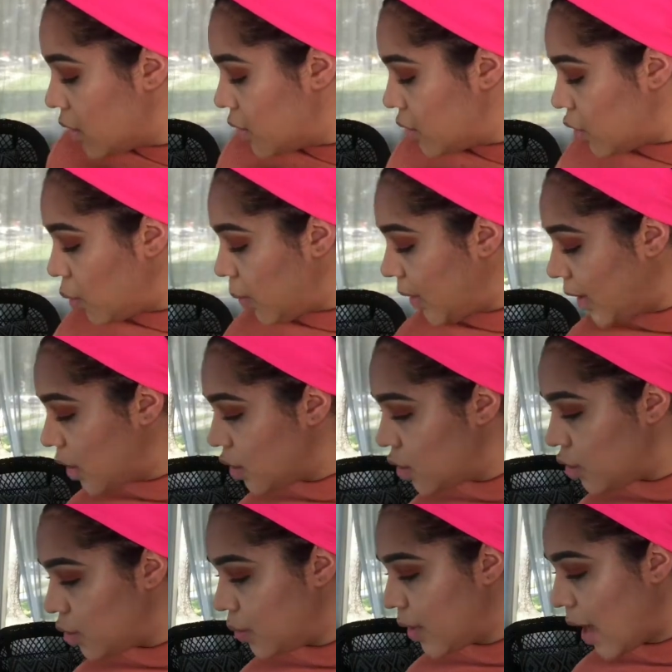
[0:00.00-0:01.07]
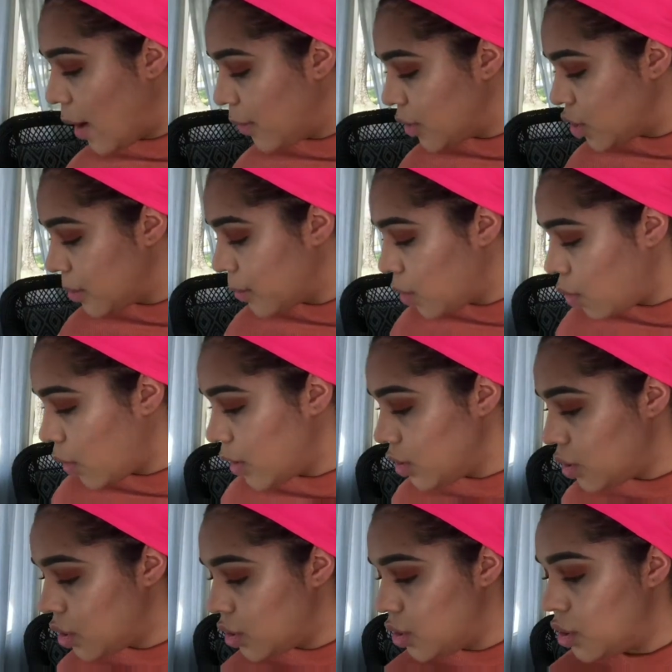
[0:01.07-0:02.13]
So we can do that, which I'm going
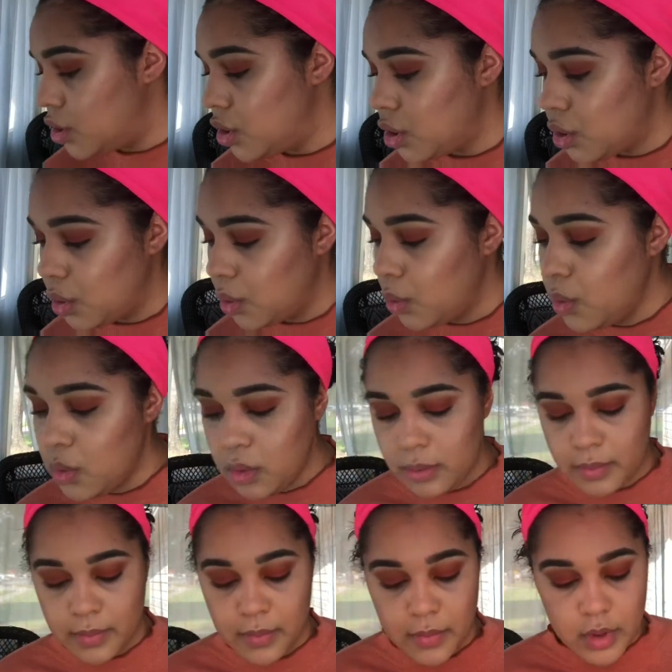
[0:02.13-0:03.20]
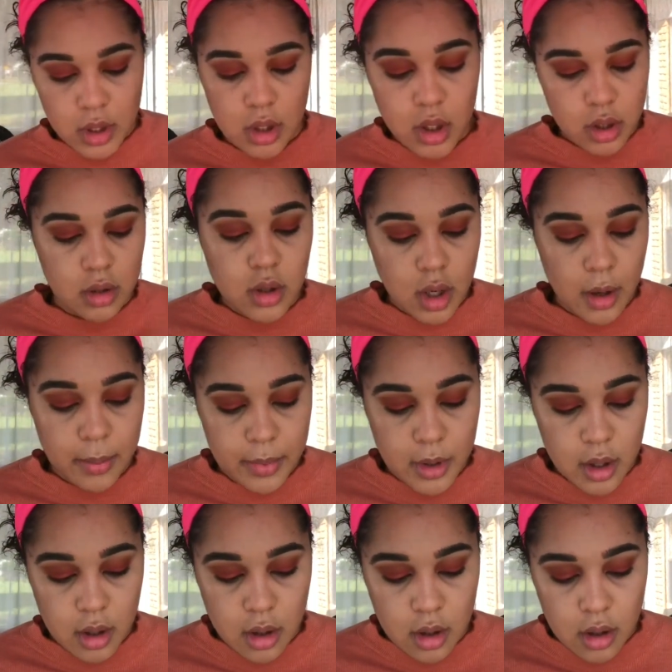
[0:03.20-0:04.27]
to do. A little cup
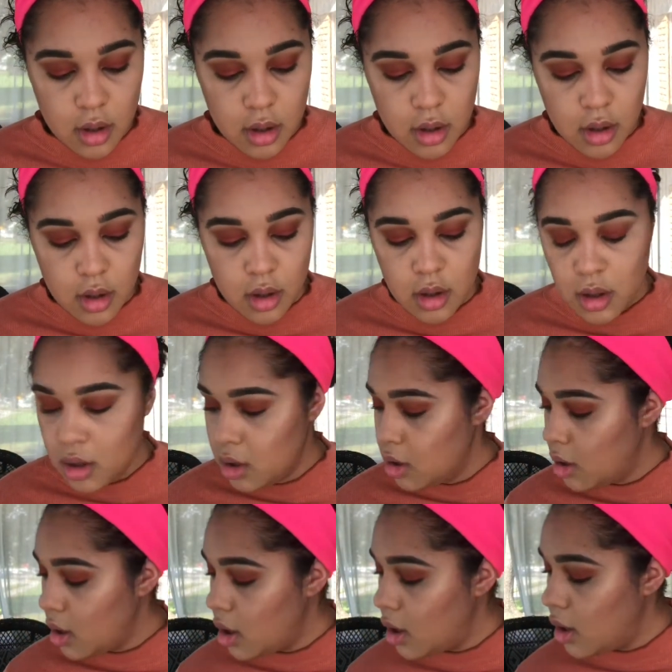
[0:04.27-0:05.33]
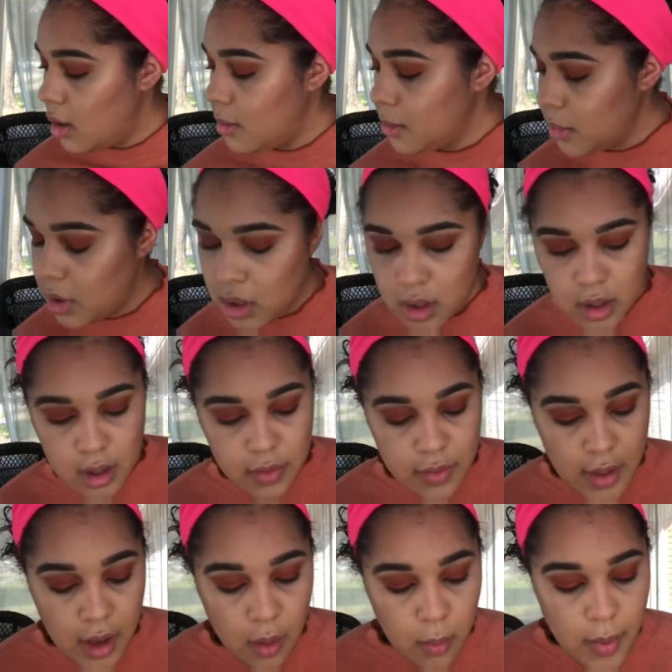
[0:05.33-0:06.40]
here. I'm gonna get
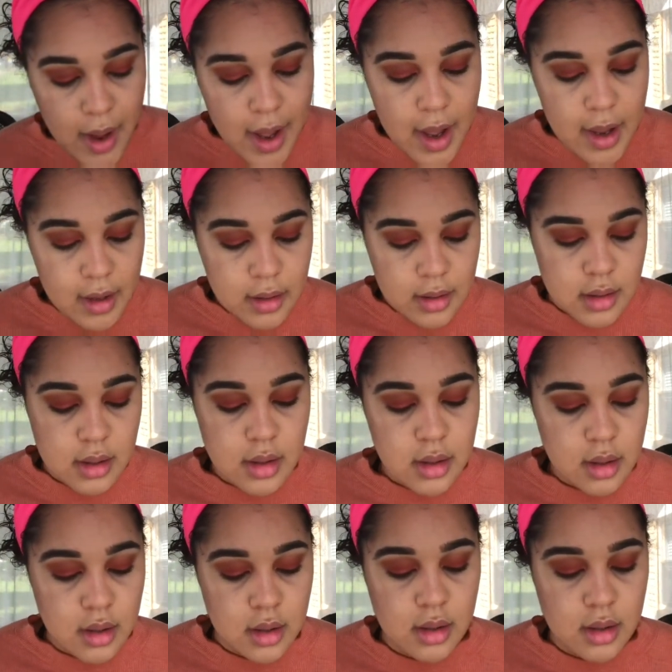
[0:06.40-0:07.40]
that wet.